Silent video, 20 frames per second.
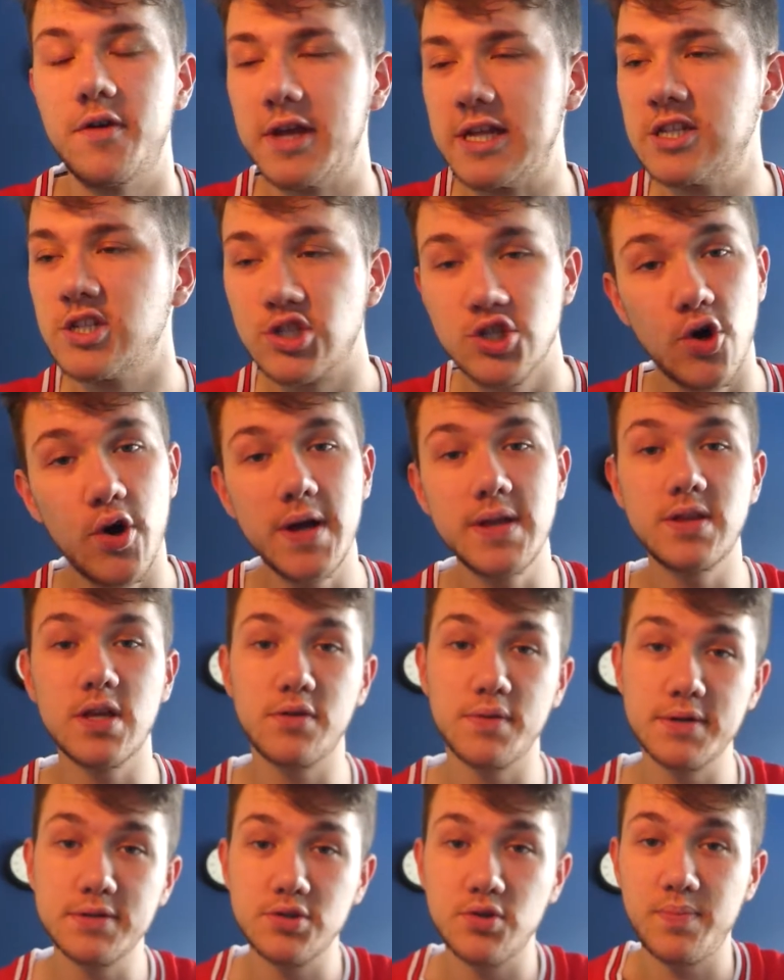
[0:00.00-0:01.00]
You enjoyed the
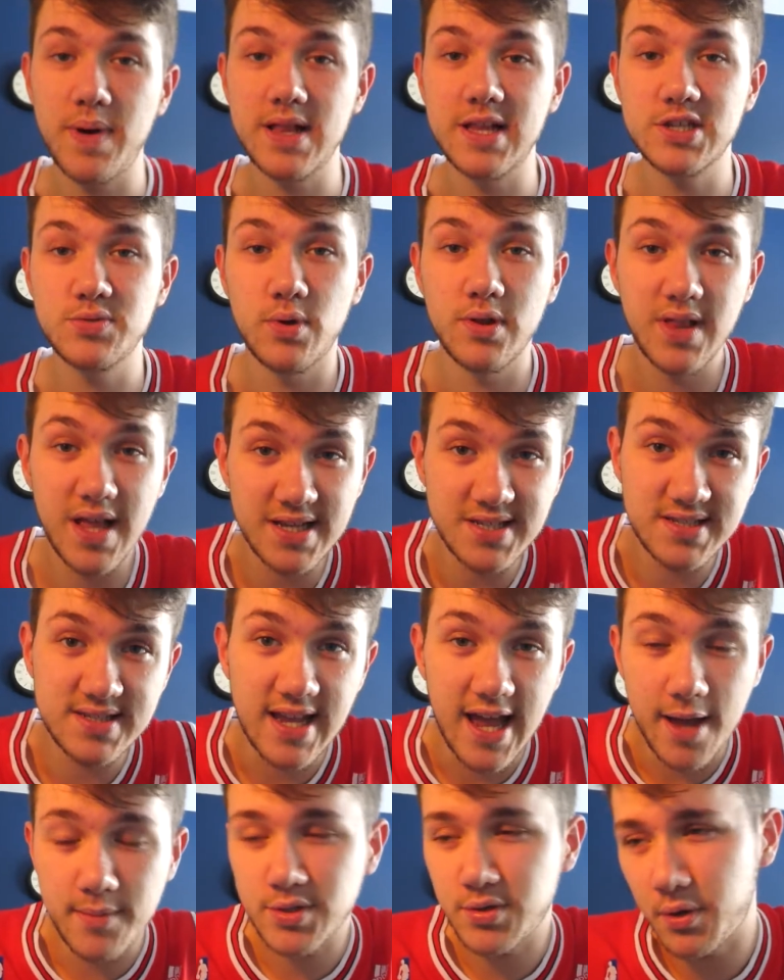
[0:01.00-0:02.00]
Crystal Palace one last
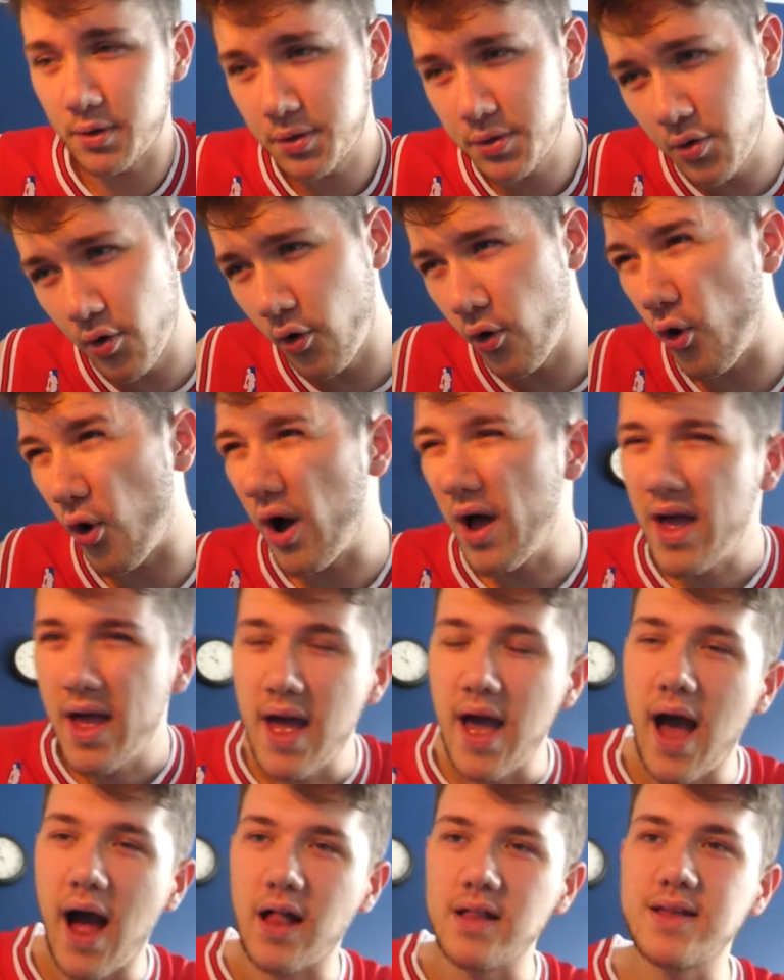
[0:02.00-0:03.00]
time, so I thought
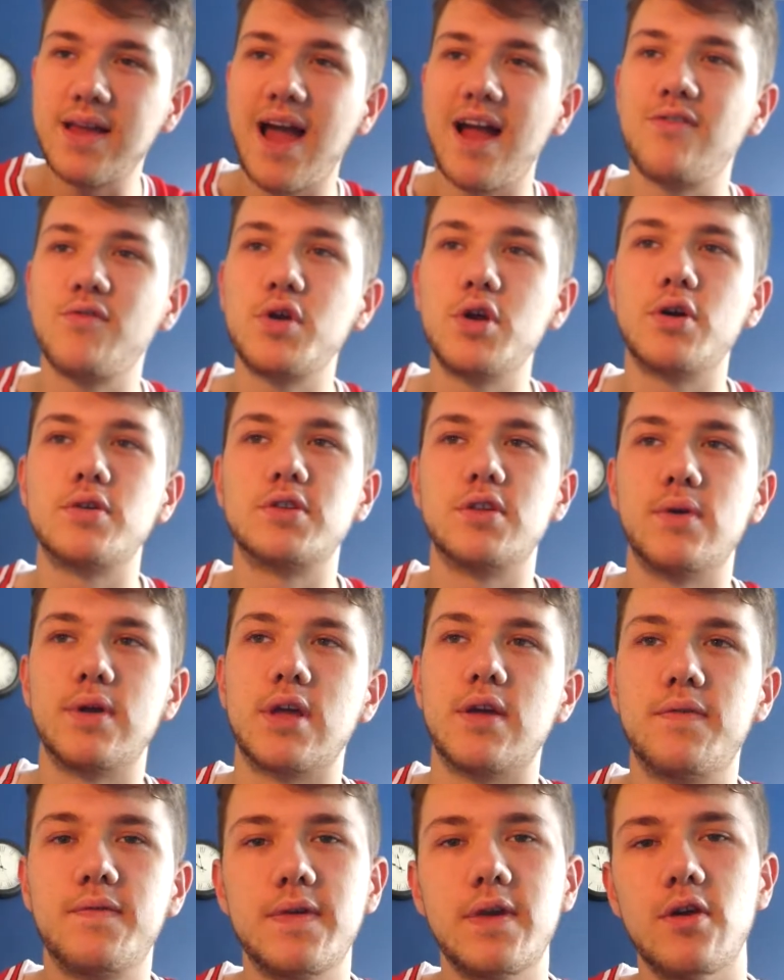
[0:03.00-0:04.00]
I'll carry on doing
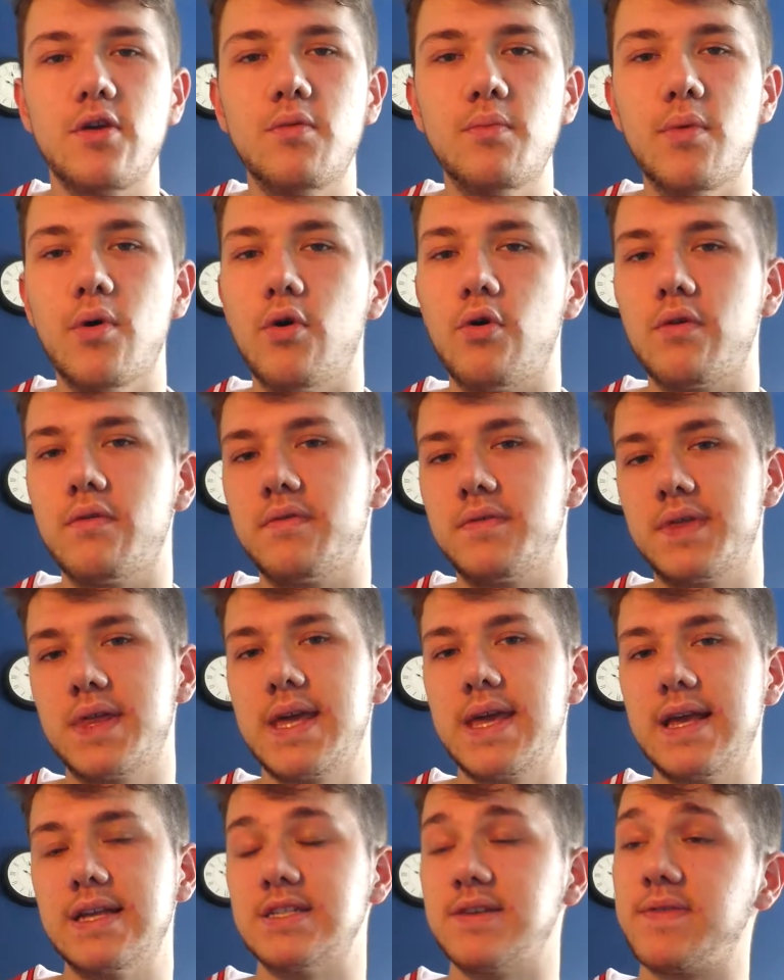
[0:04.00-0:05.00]
a few more of these.